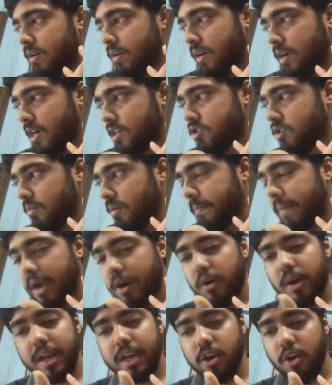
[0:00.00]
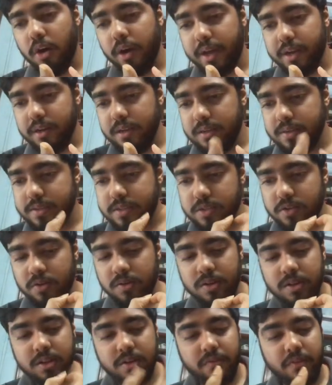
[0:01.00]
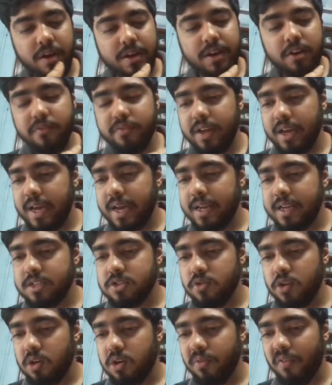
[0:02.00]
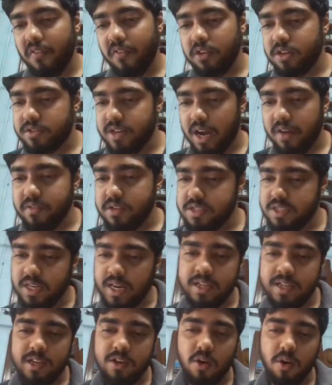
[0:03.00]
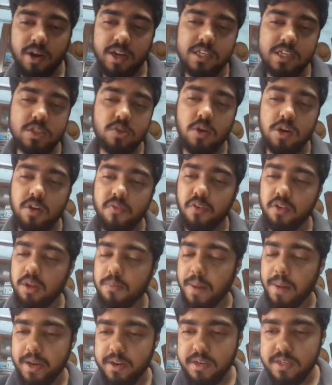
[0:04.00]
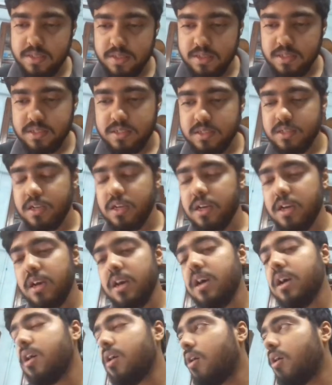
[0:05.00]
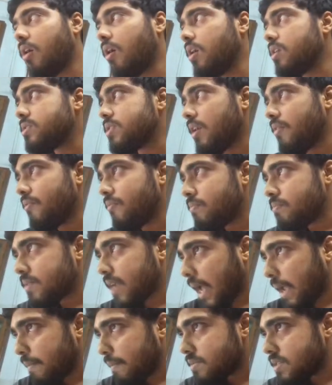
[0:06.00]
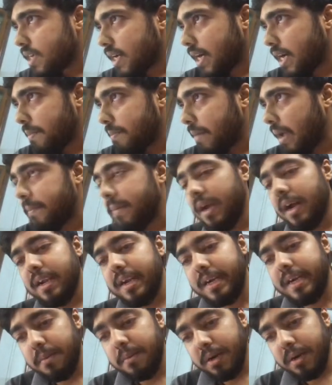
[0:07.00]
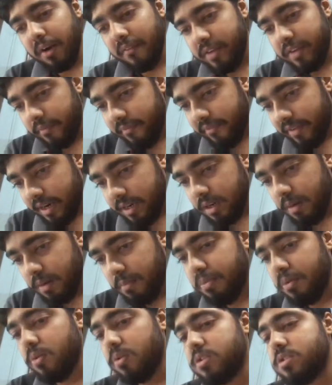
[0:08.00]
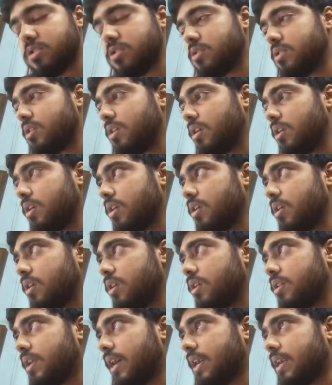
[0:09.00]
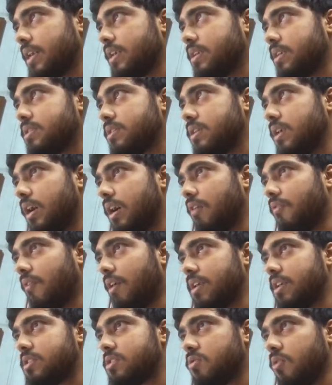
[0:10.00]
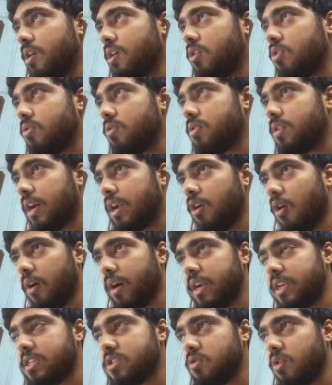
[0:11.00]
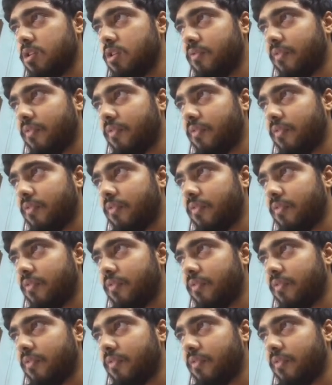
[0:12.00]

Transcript: it should be big O n log n. So the one of the n is going to be for the traversal and the log n is going to be for the binary search. Or sometimes it may be a little bit of different approach. That is, the log n is going to